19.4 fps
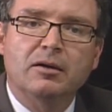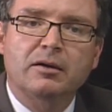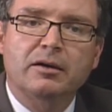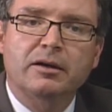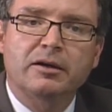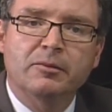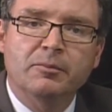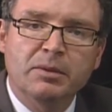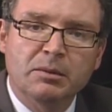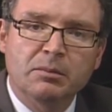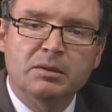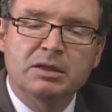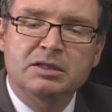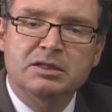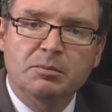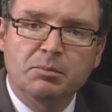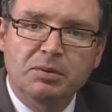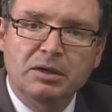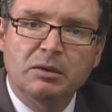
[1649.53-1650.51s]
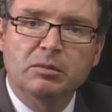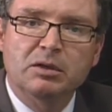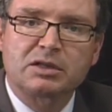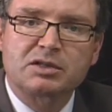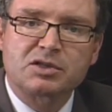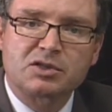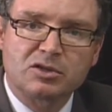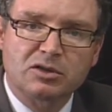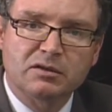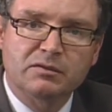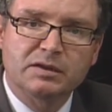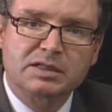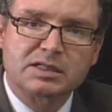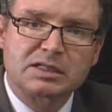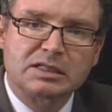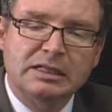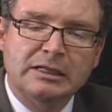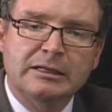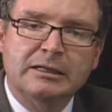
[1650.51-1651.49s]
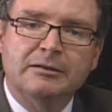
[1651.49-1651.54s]
commitment to public
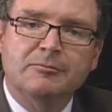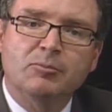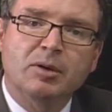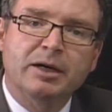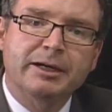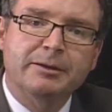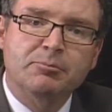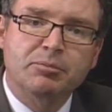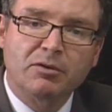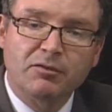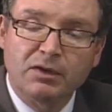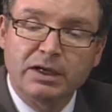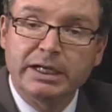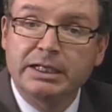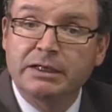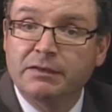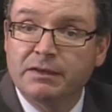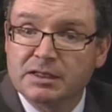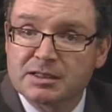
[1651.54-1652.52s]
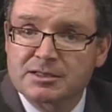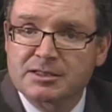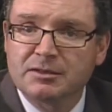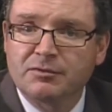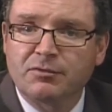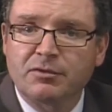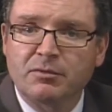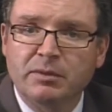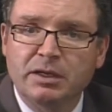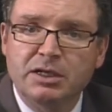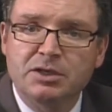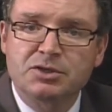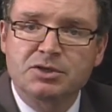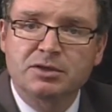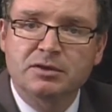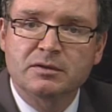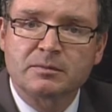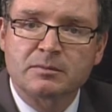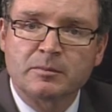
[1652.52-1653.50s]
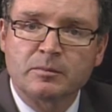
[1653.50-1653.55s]
service by providing this
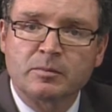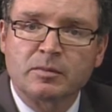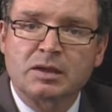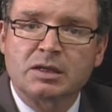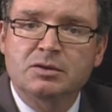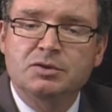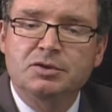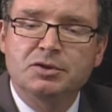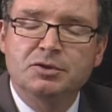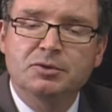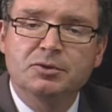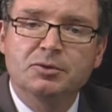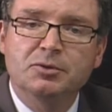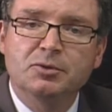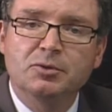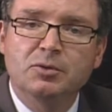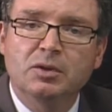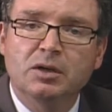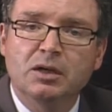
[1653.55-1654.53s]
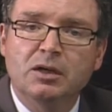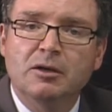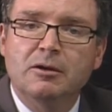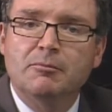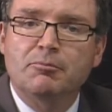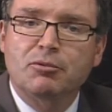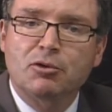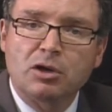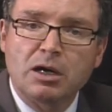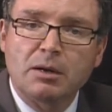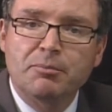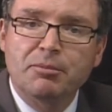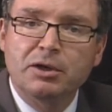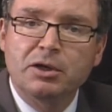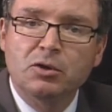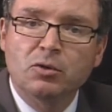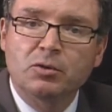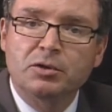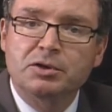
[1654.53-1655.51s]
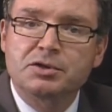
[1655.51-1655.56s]
information to
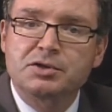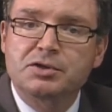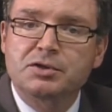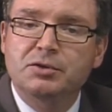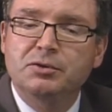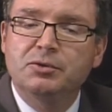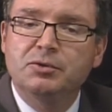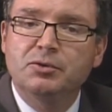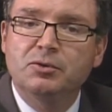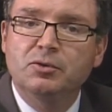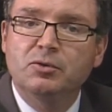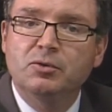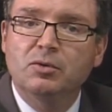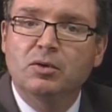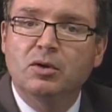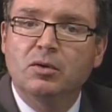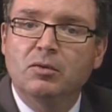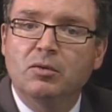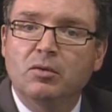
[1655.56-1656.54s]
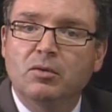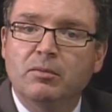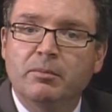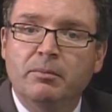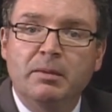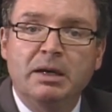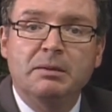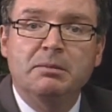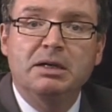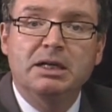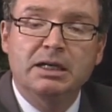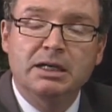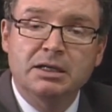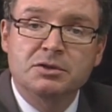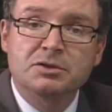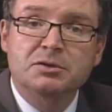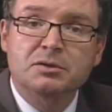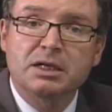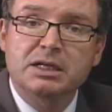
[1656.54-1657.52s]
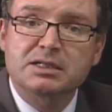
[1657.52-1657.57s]
property owners who may be
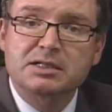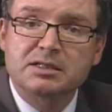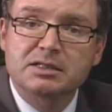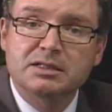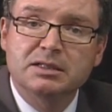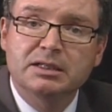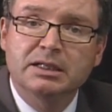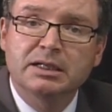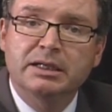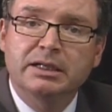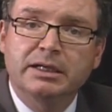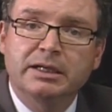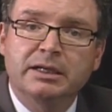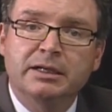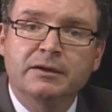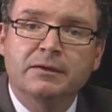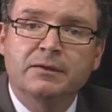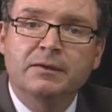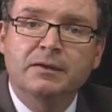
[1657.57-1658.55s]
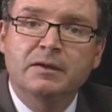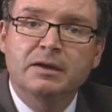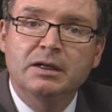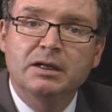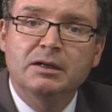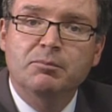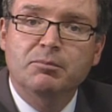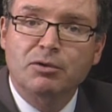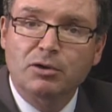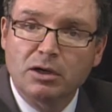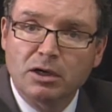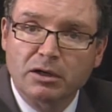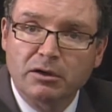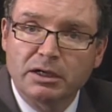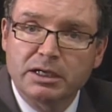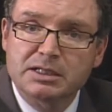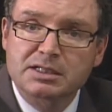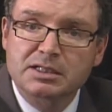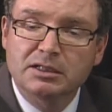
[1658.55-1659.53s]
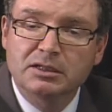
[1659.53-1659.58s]
interested in the
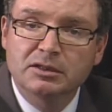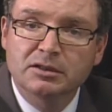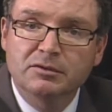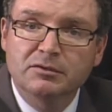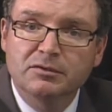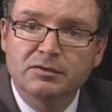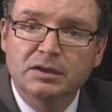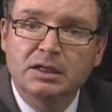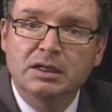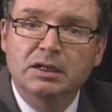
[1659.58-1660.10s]
progress of